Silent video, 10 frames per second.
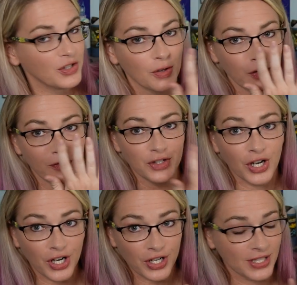so you've
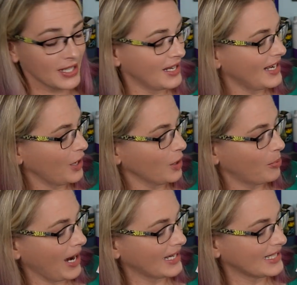turned, now you're
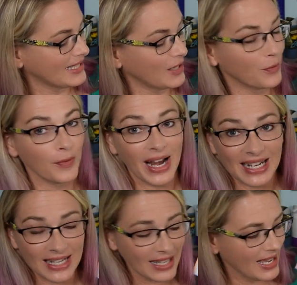practicing
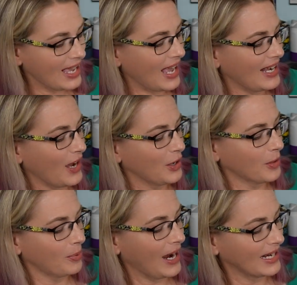running, and now you're
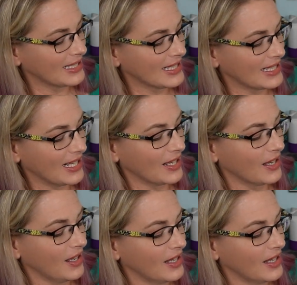practicing